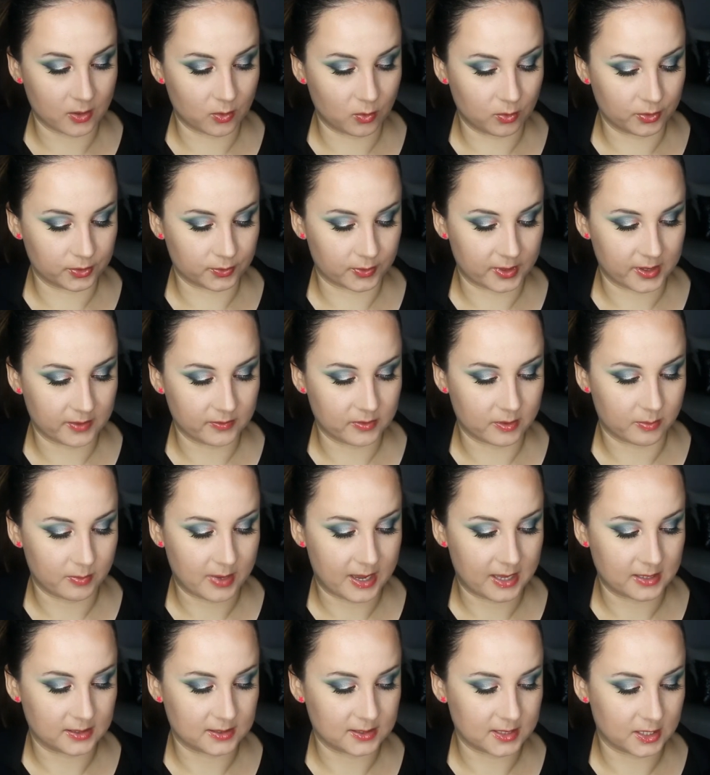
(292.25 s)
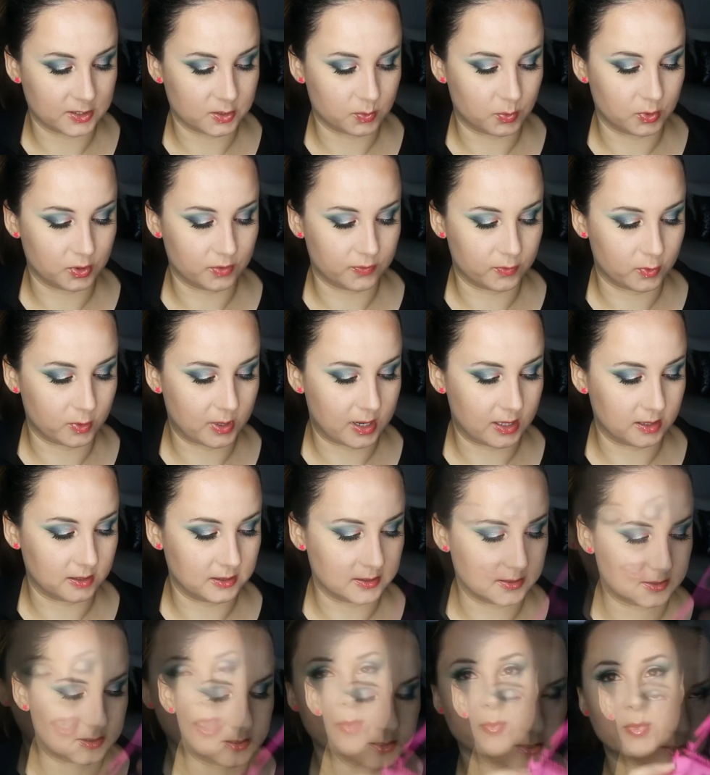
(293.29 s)
all three of them had such beautiful
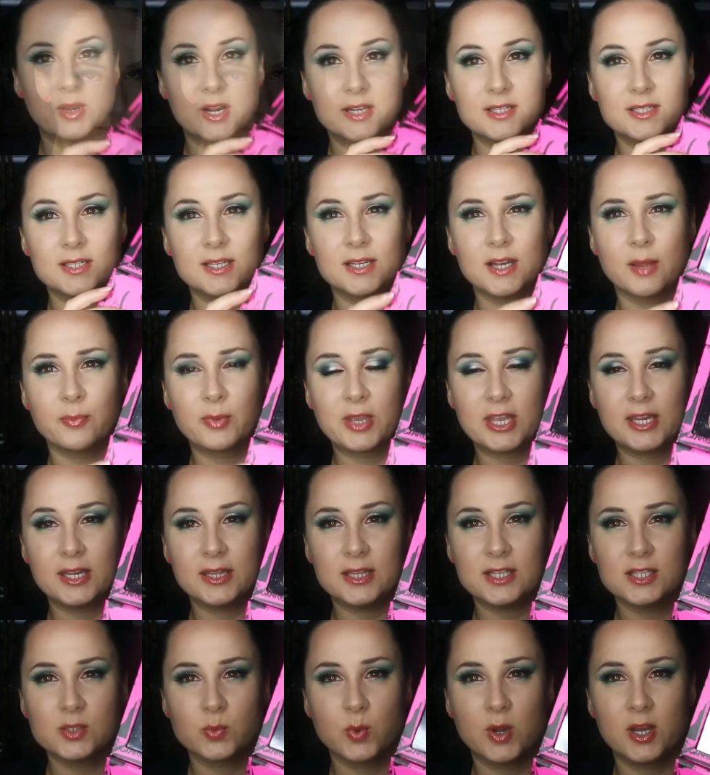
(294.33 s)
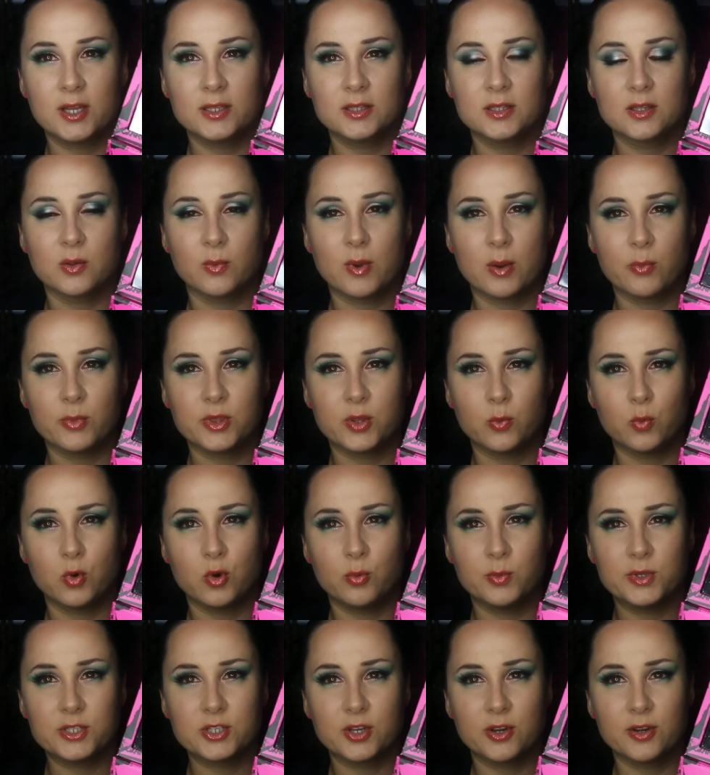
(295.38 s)
colors, but I did end up getting this one, the one with the
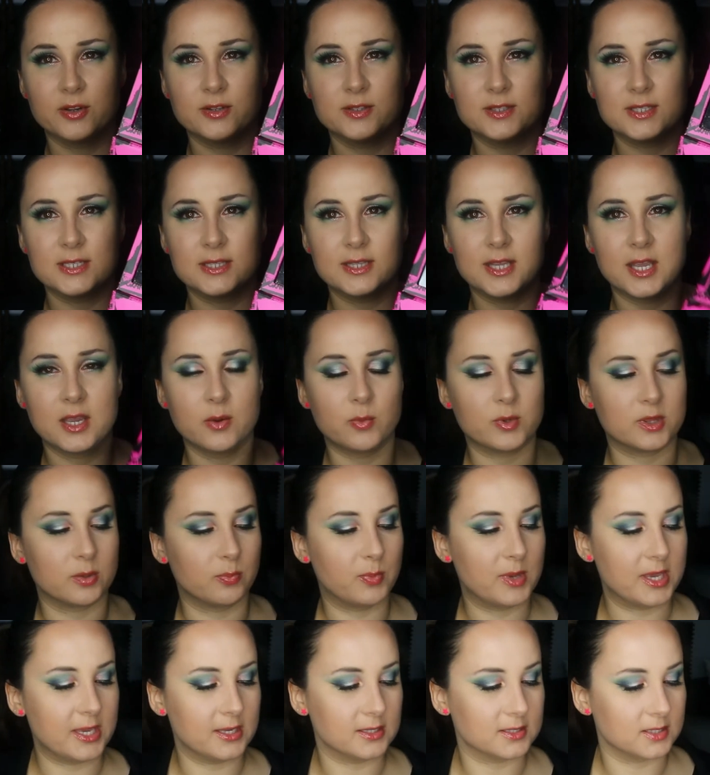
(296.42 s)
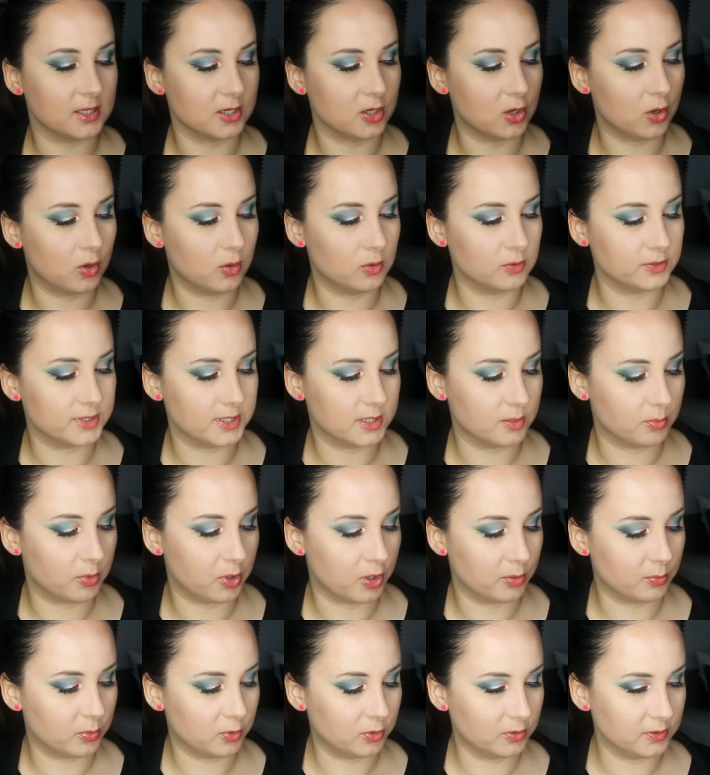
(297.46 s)
warmer tones in there, with the pinks, the golds and the
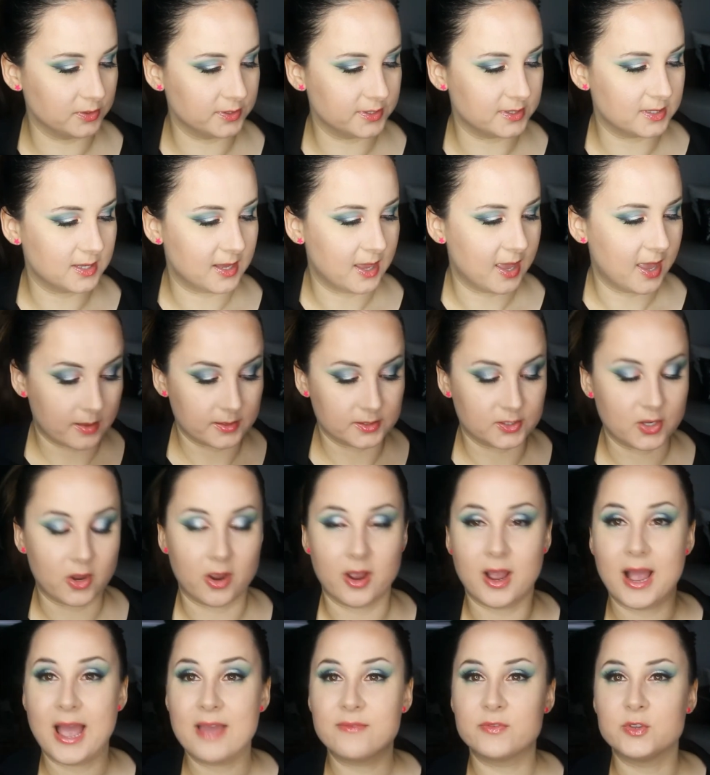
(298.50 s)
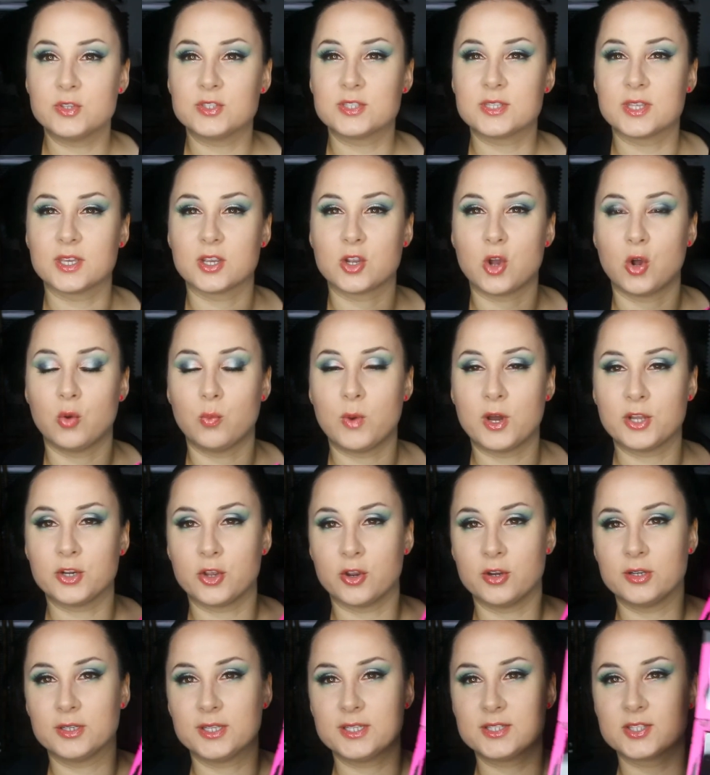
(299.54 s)
purples. So I have used the gold one
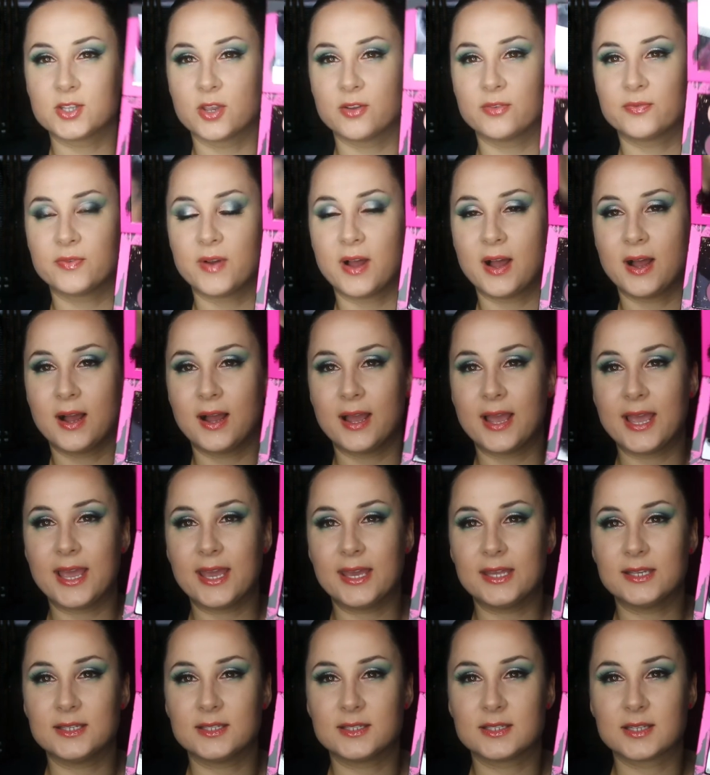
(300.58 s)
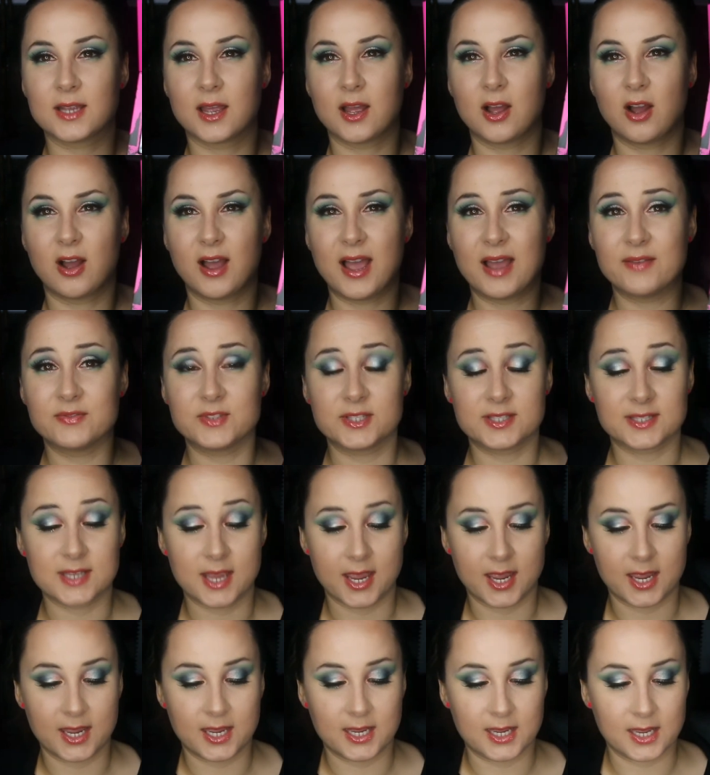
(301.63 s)
only so far, and I have to
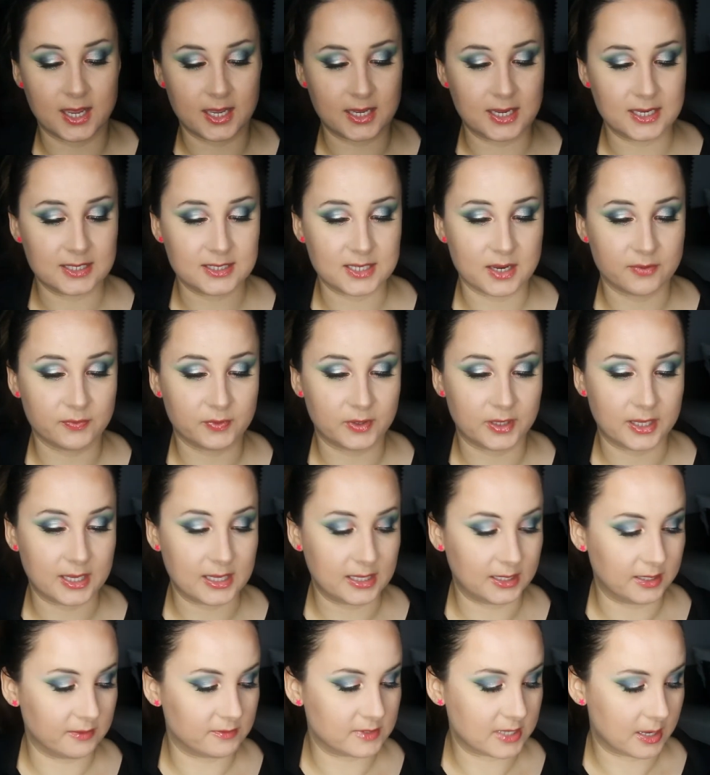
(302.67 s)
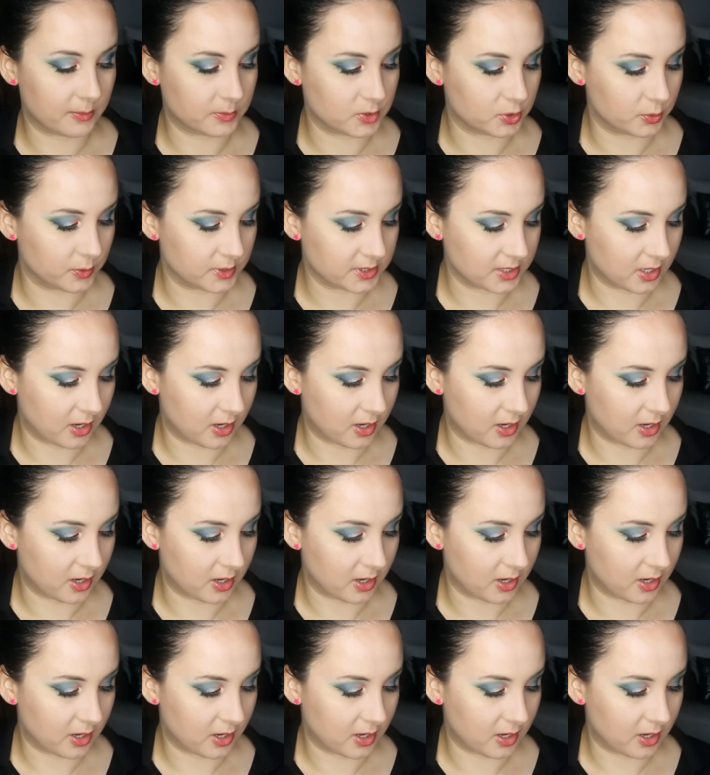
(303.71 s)
say it definitely lives up to its